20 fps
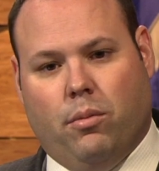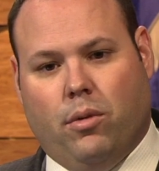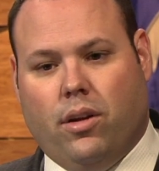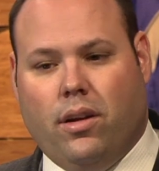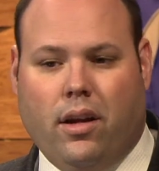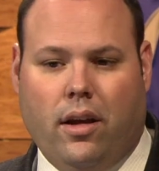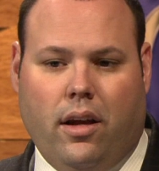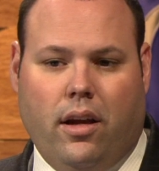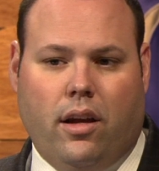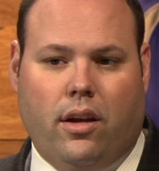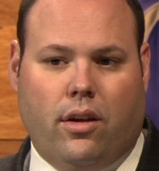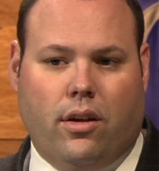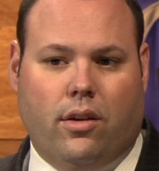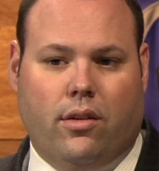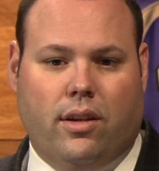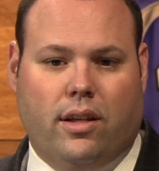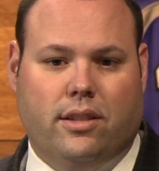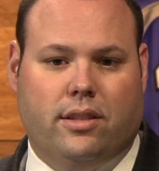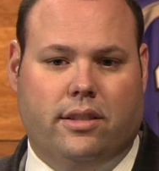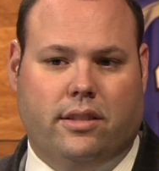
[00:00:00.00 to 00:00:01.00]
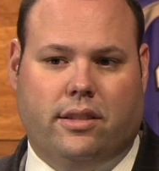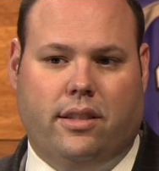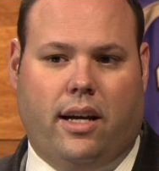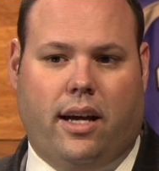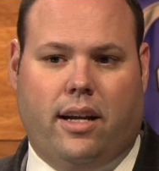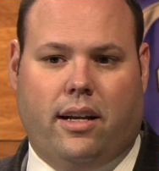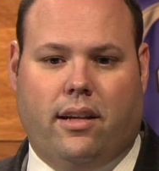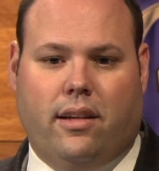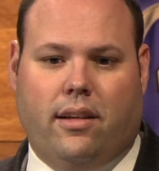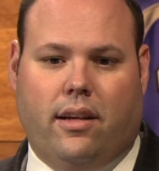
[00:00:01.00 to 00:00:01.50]
But you know, this is
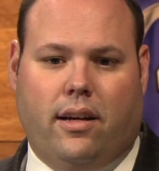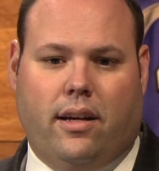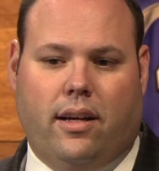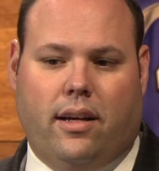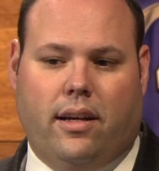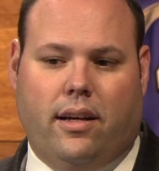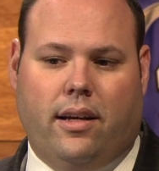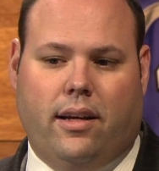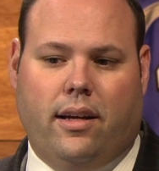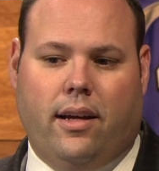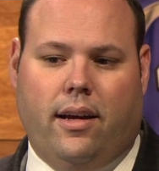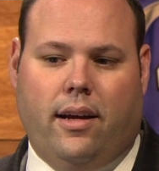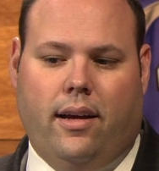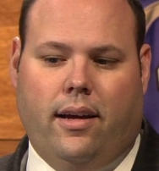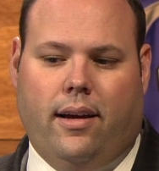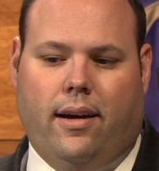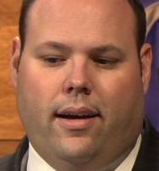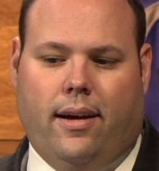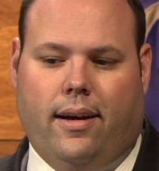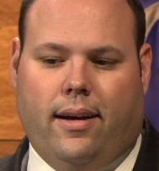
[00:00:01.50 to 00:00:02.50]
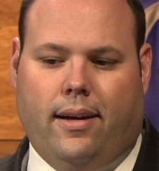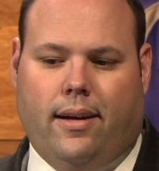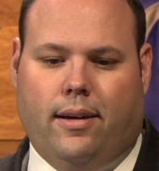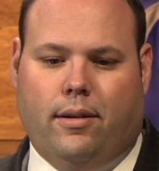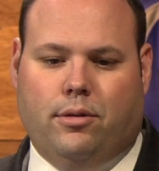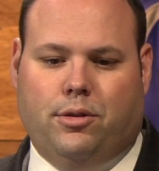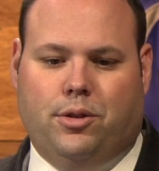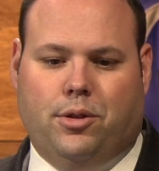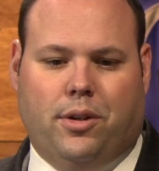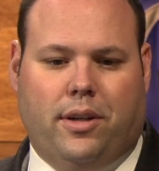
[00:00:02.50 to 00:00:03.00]
not a, a uh,
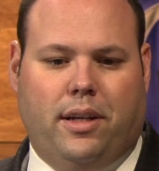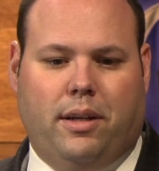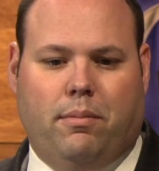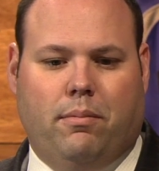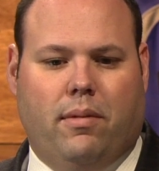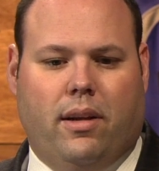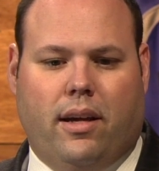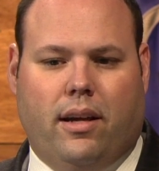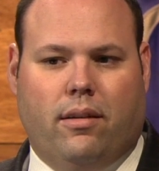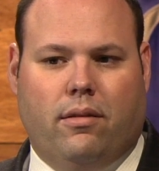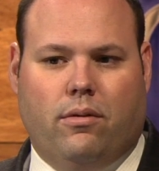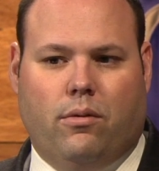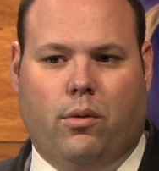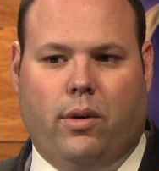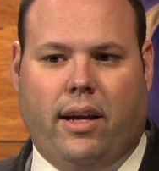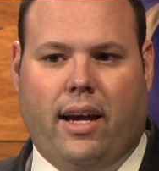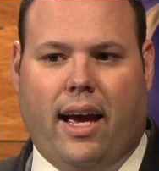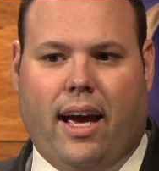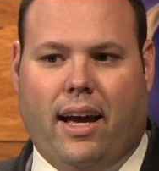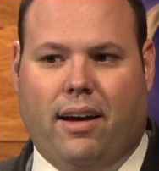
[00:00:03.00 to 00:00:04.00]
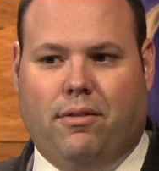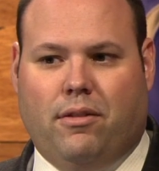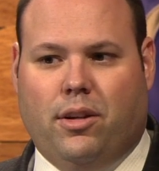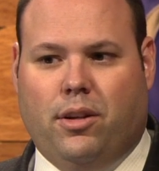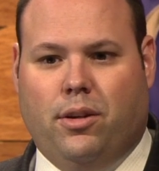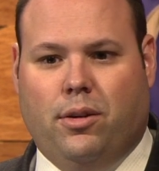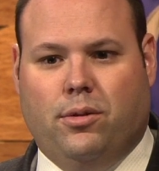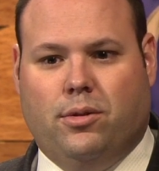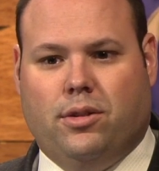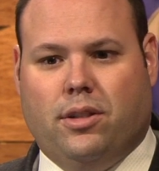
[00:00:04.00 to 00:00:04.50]
dream that we have to
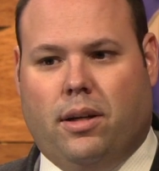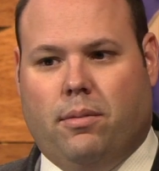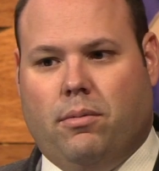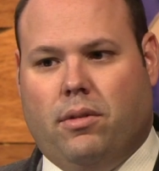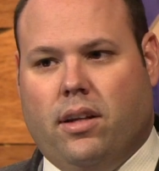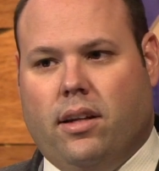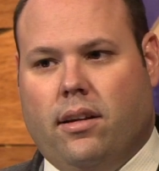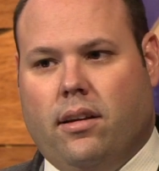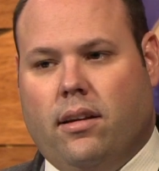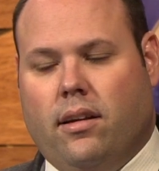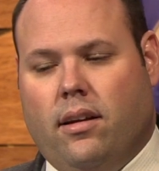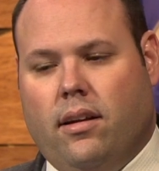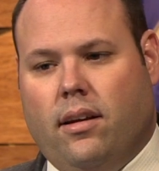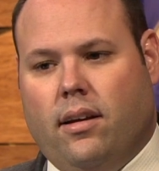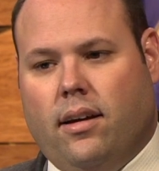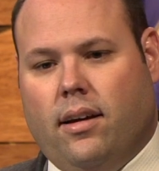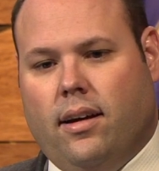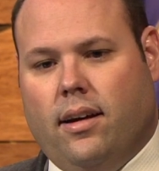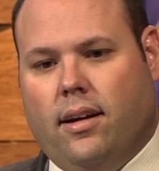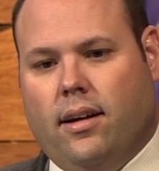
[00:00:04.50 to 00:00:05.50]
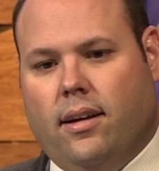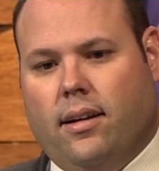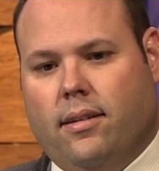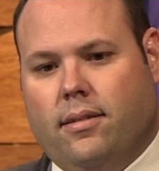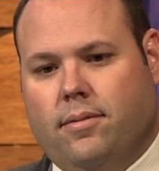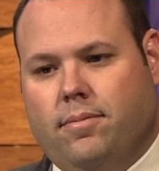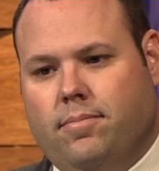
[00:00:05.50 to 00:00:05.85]
do something uh,